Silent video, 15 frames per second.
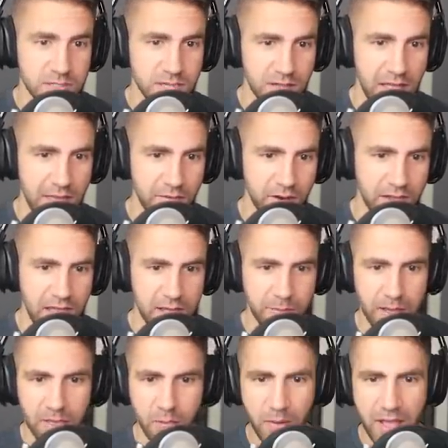still have our gang,
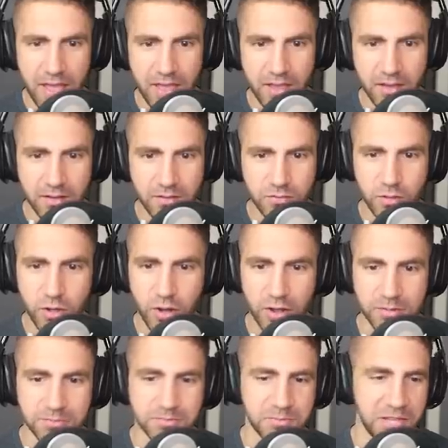by the way? They're
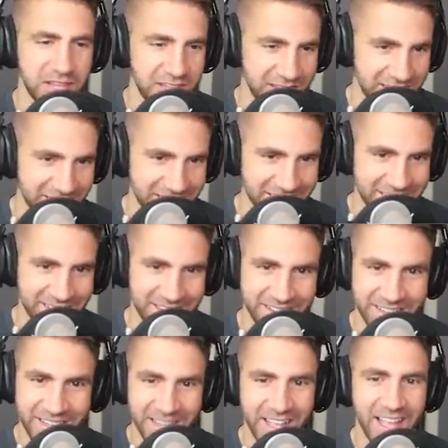gone.
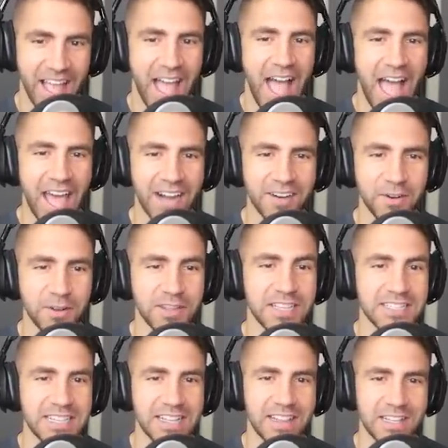Dude, I don't know what the
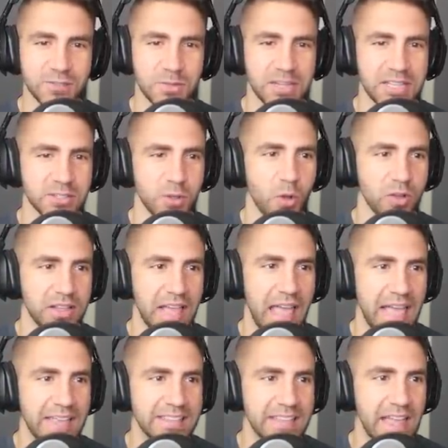deal is with this whole
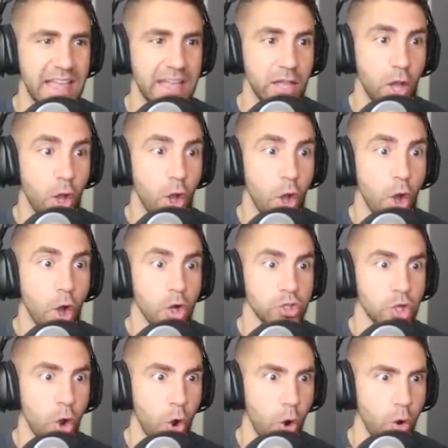gang thing.
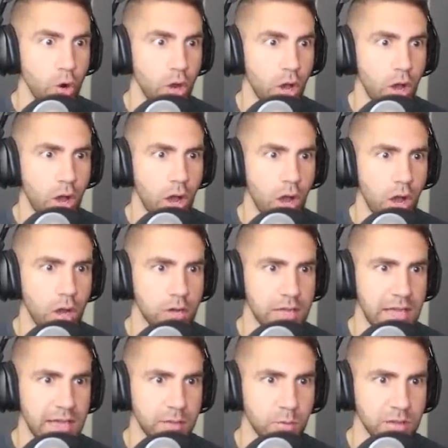Dude,
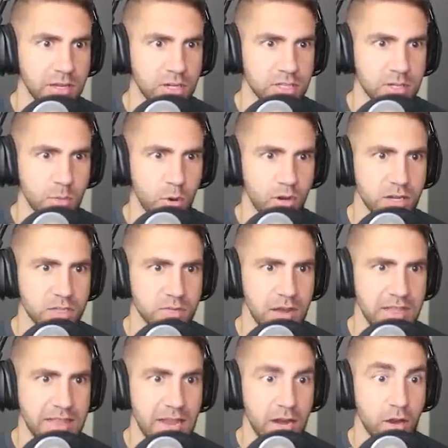okay, well there's some orcas
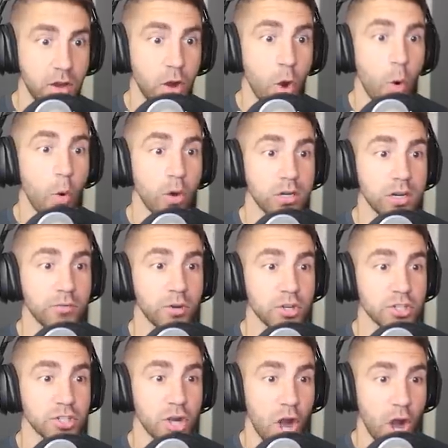right there. Orca
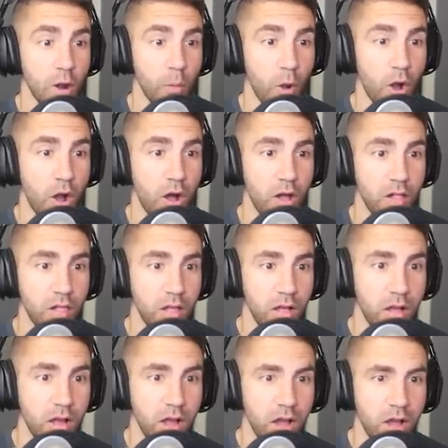versus
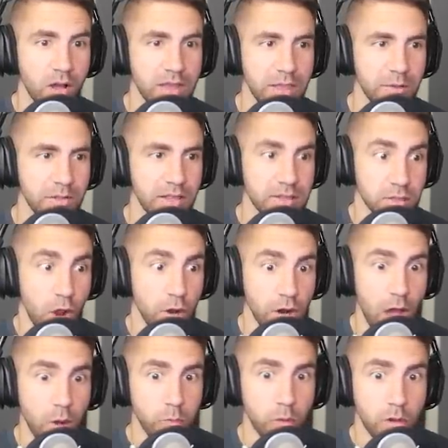narwhal. Okay, well oh
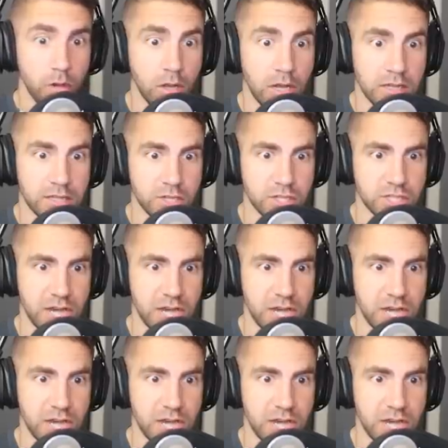no! Just a